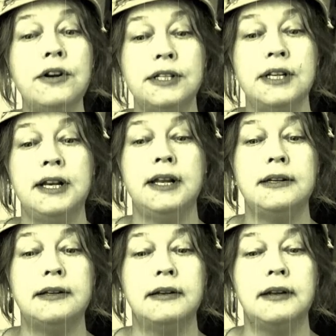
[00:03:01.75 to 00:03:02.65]
in
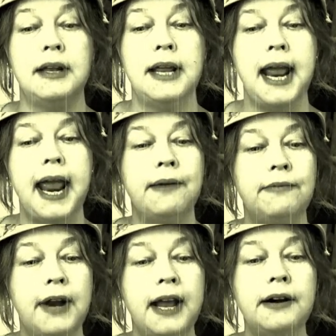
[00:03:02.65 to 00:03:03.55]
it, and
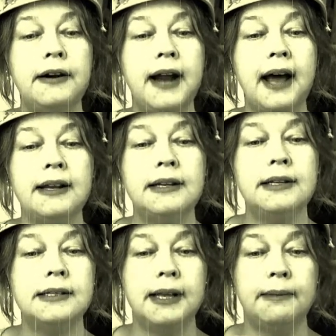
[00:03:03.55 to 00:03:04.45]
read her out in the
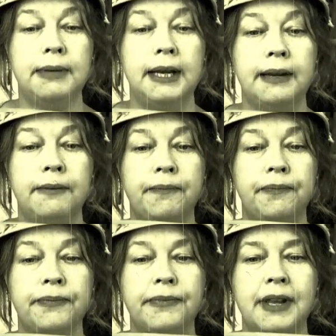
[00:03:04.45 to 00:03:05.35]
assembly.
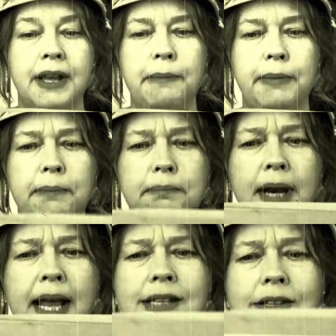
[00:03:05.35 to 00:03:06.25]
But
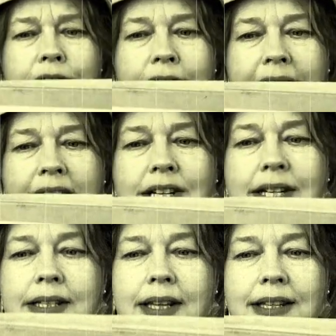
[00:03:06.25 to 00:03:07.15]
bless
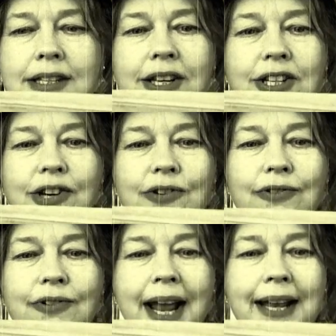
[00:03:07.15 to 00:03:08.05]
gracious, such a
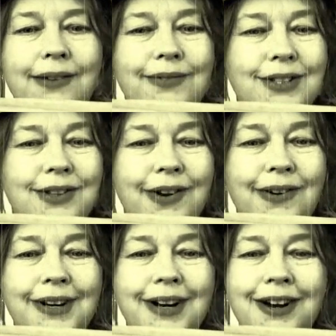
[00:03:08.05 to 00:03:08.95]
racket was
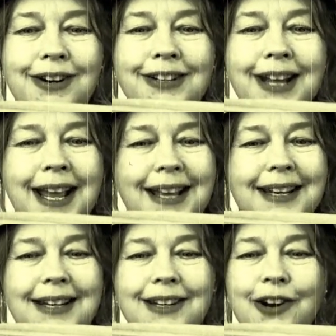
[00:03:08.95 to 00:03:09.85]
goin' on
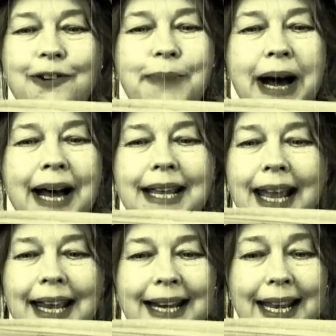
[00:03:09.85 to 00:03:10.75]
dat nobody
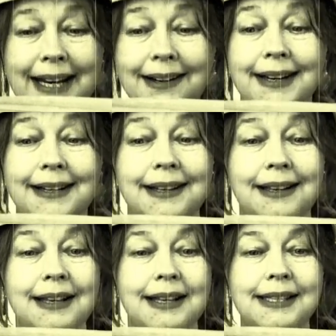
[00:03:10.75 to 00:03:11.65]
ain't hear it,
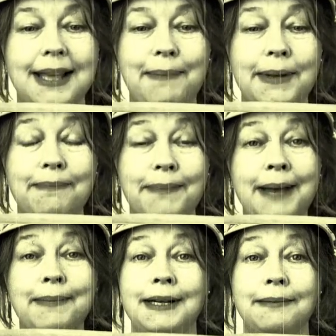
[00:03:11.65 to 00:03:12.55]
'ceppin'
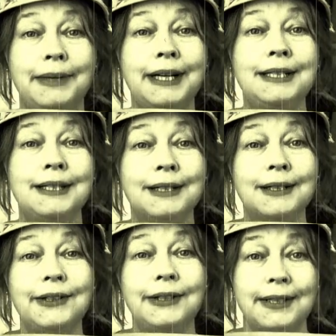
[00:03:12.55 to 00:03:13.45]
maybe de mud
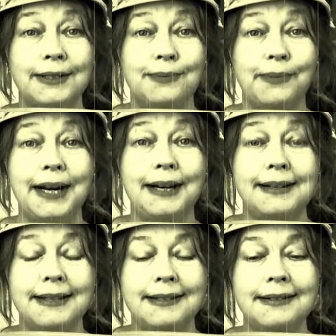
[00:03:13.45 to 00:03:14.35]
turkle and the spring
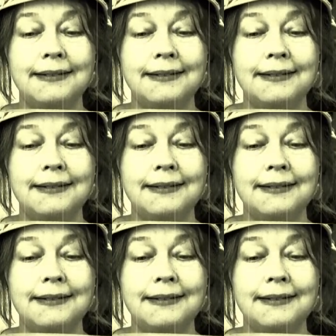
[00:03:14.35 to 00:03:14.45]
lizard.